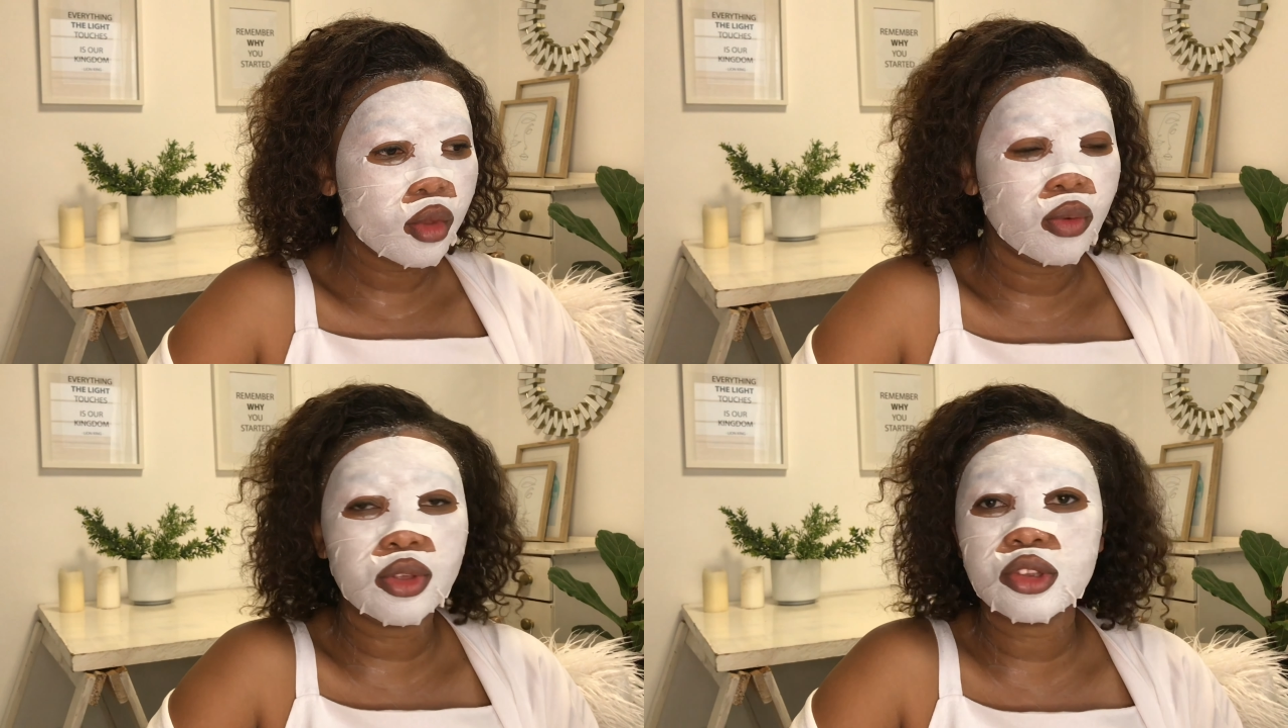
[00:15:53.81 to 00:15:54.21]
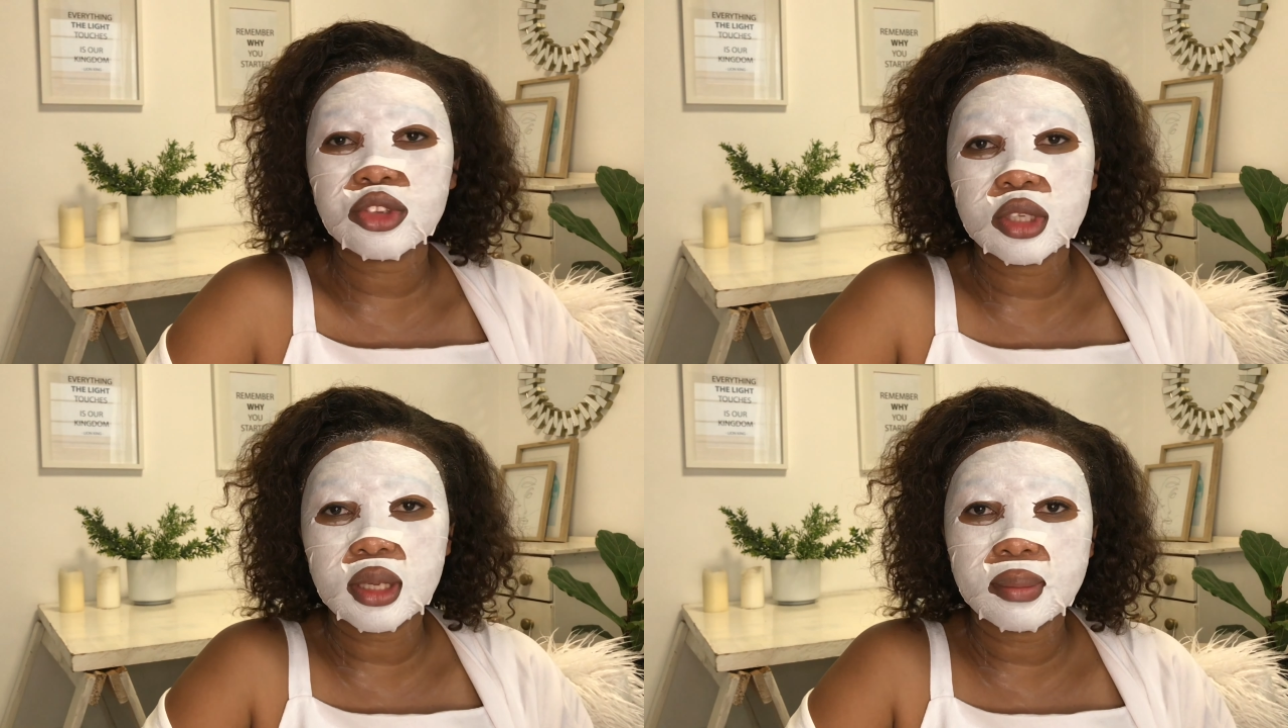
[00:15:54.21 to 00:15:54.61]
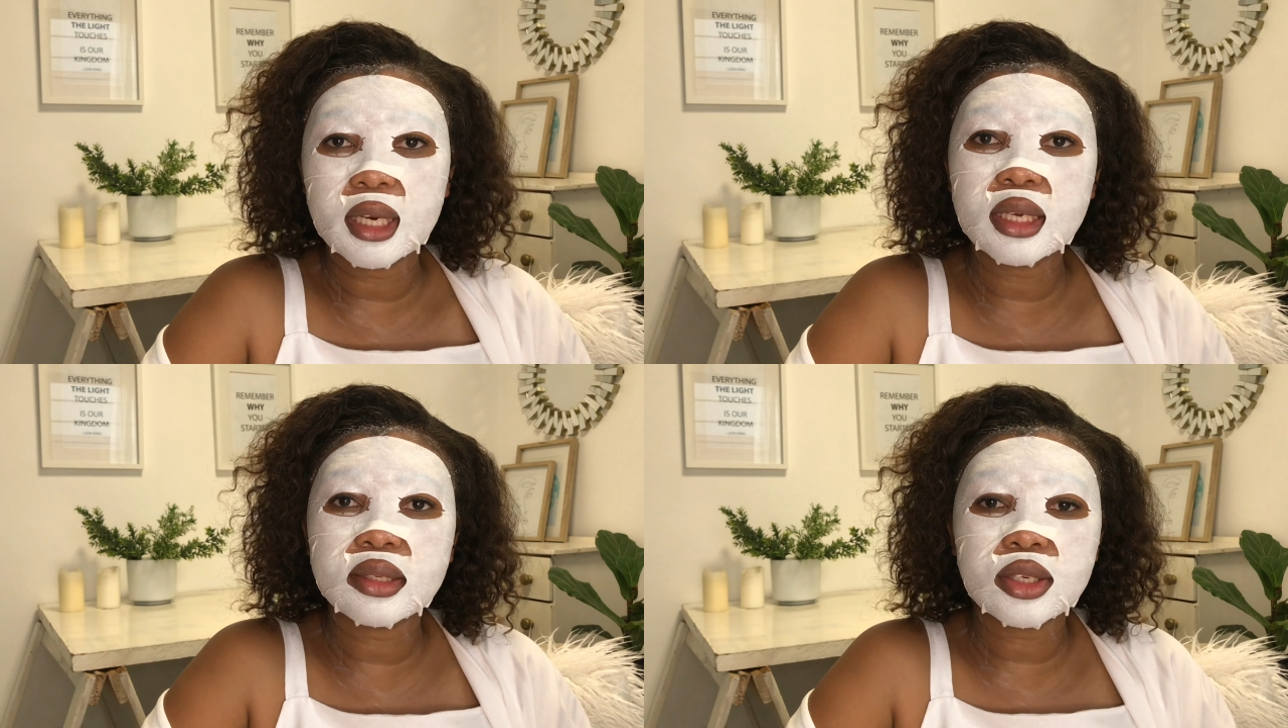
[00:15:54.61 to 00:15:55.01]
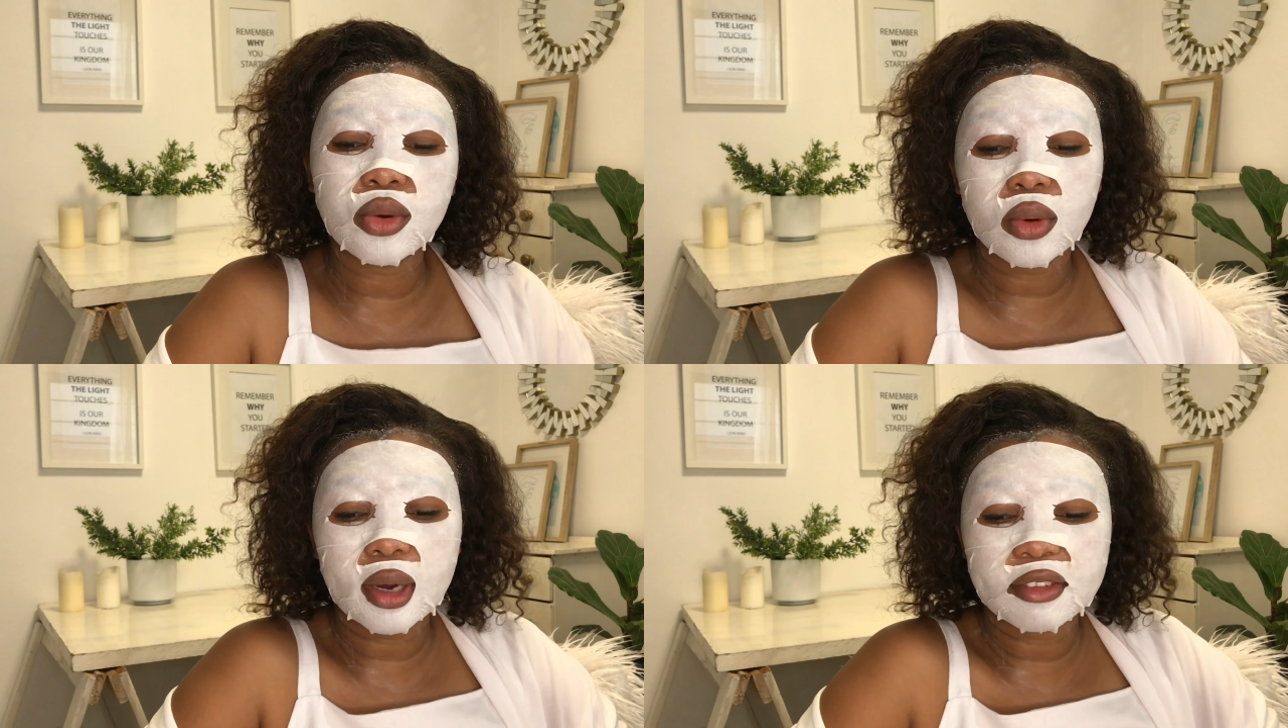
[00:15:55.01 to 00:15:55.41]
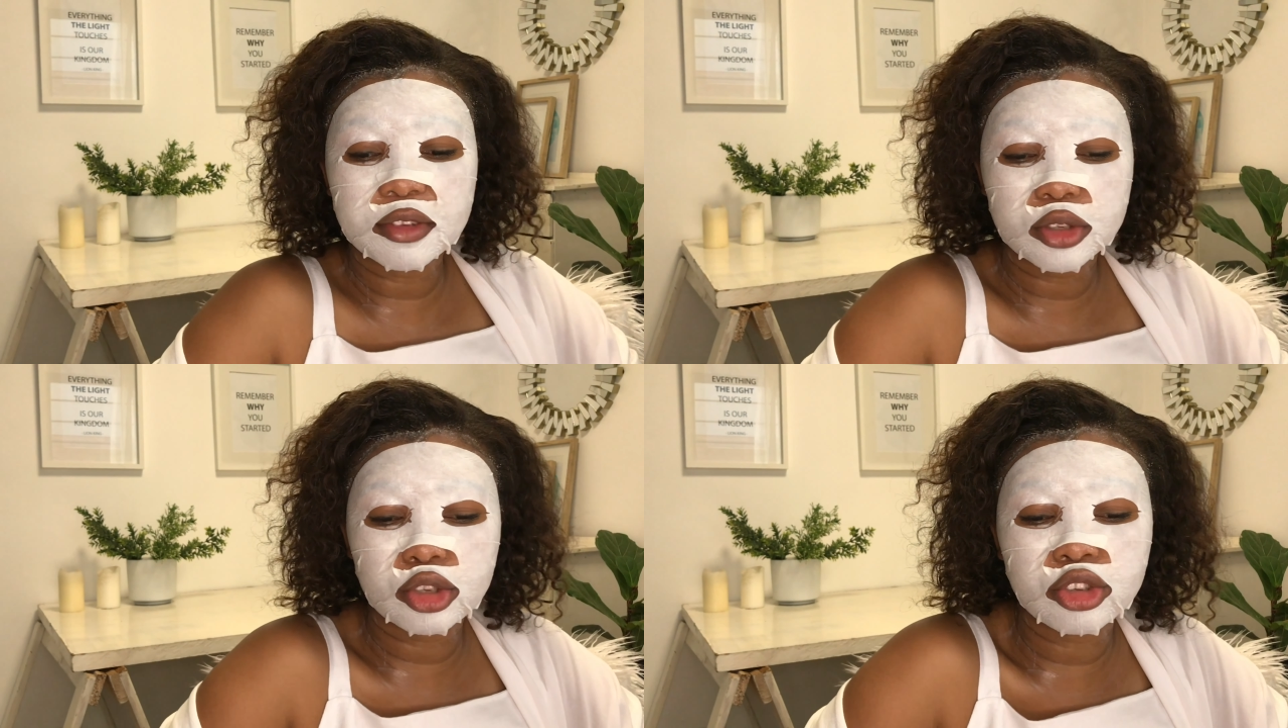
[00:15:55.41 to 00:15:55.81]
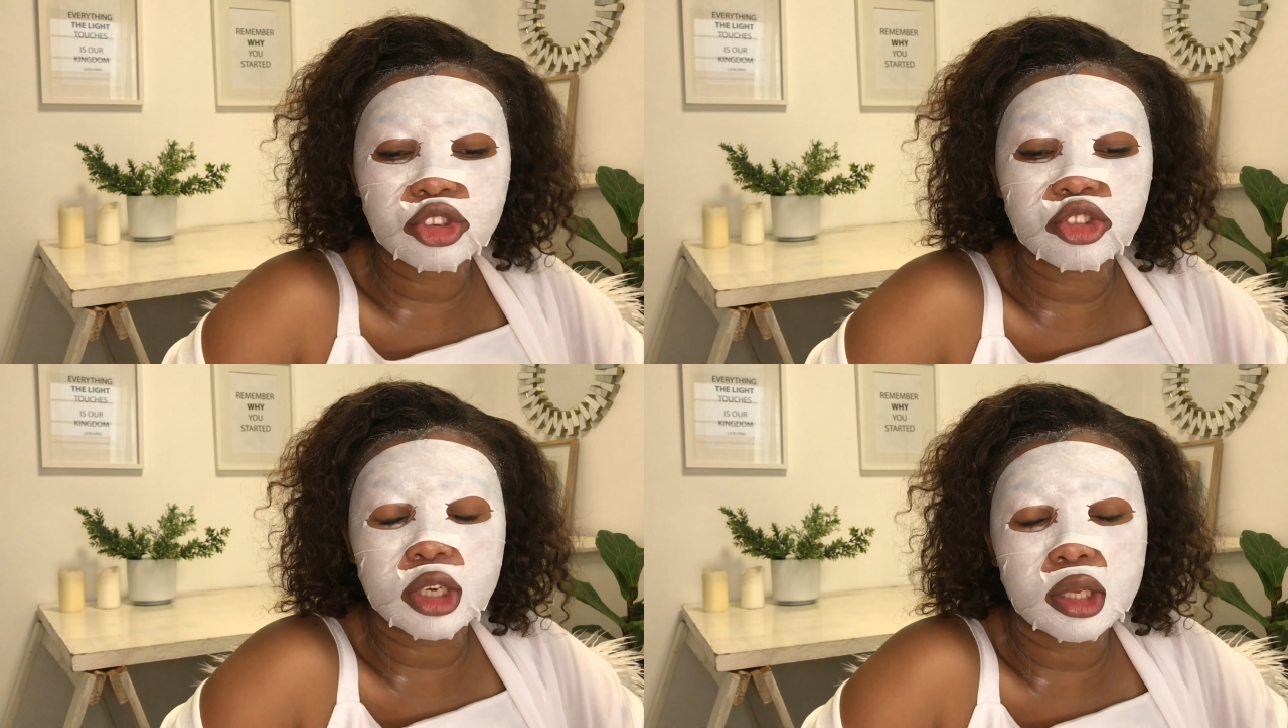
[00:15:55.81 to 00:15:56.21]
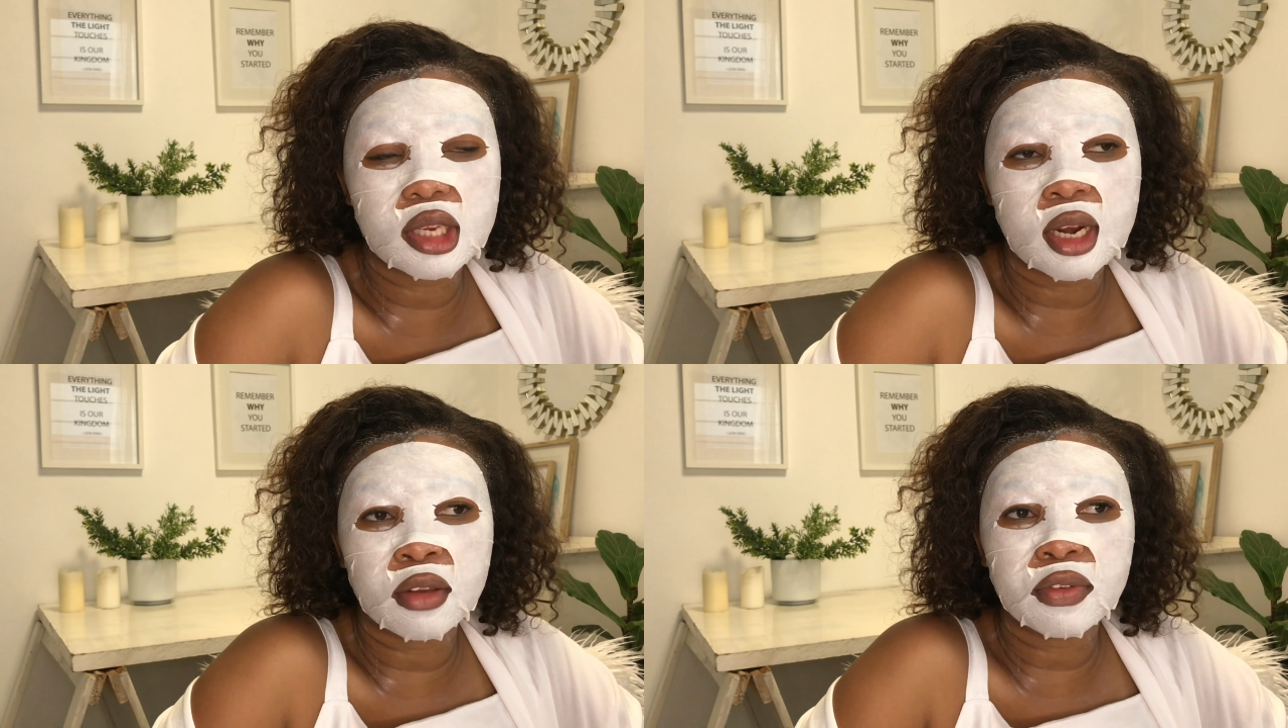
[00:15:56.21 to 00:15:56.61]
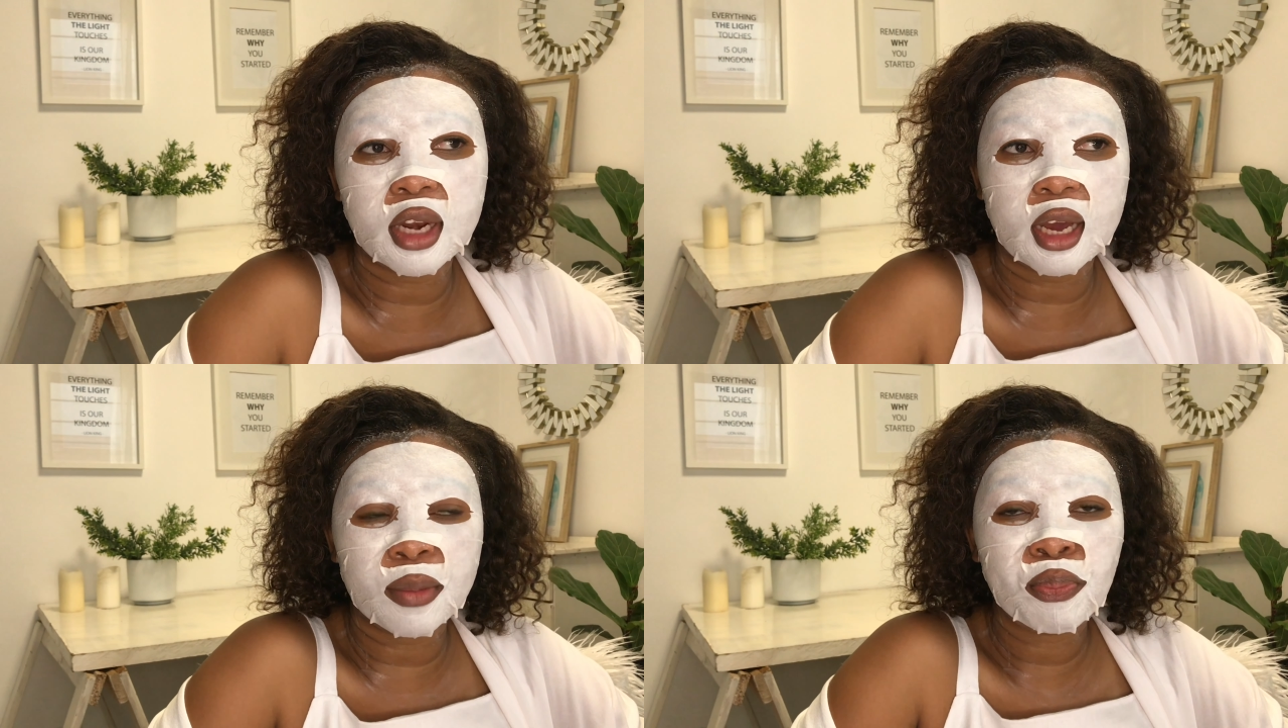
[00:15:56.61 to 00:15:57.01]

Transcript: Whether it's because I'm lazy or I feel too stressed and I feel like